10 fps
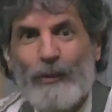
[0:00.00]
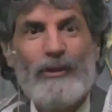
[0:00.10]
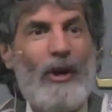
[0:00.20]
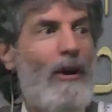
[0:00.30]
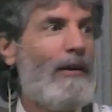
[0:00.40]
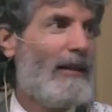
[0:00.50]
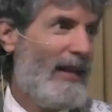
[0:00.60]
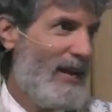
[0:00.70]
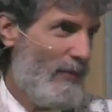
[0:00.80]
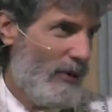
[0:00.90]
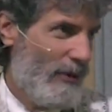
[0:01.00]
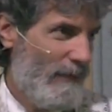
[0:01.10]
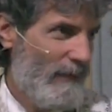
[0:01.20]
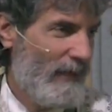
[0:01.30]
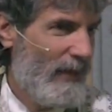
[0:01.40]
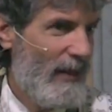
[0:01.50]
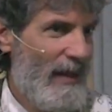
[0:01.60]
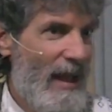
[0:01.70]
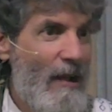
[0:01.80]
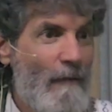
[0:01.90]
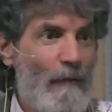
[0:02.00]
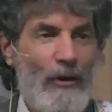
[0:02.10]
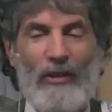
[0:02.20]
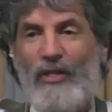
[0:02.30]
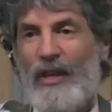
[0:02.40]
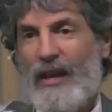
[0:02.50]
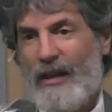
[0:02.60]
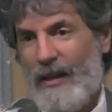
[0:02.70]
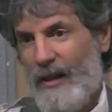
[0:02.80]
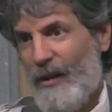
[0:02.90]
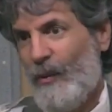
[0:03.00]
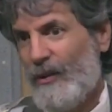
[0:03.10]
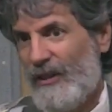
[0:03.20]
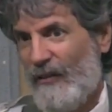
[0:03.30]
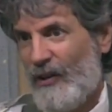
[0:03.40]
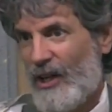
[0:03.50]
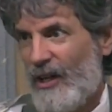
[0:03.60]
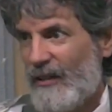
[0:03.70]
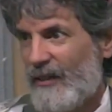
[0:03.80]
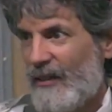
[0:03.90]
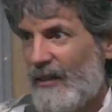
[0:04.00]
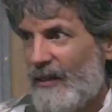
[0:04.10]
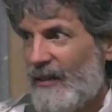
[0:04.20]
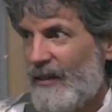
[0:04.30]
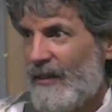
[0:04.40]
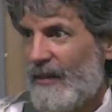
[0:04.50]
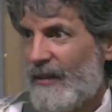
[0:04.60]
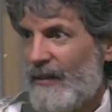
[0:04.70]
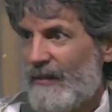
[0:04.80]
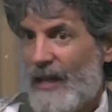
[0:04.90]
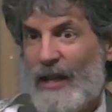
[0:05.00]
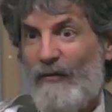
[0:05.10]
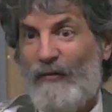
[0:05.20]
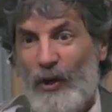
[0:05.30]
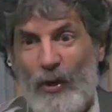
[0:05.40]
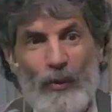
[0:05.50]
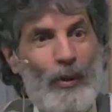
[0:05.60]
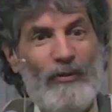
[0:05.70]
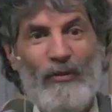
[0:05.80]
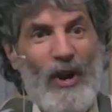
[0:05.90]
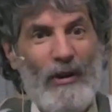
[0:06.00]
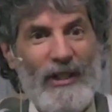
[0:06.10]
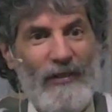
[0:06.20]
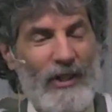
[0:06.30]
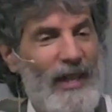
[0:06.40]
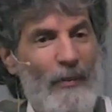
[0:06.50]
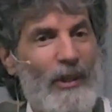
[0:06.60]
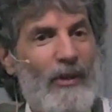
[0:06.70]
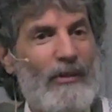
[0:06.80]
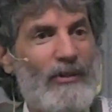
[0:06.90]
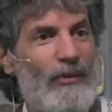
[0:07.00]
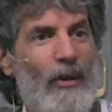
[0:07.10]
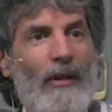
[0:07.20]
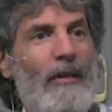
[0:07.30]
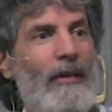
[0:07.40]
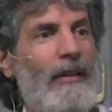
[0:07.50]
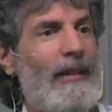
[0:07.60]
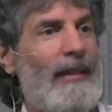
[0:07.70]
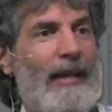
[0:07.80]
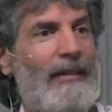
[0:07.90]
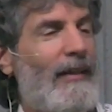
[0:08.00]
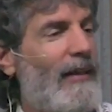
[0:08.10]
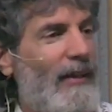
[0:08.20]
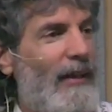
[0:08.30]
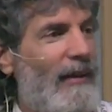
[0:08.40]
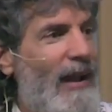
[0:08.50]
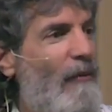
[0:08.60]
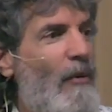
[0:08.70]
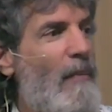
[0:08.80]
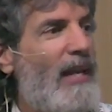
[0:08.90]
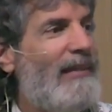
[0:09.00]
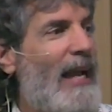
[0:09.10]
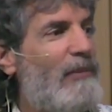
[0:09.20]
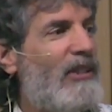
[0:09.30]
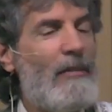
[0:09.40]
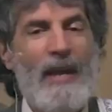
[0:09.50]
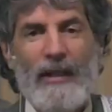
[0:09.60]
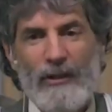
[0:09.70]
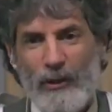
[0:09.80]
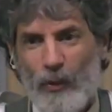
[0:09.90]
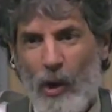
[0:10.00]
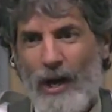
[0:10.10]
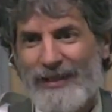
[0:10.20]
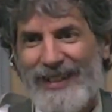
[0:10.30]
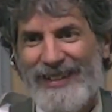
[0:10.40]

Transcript: was hard labor. Everything was difficult. Getting food was very difficult. Now we go to the store, you can get however many types of tomatoes you want.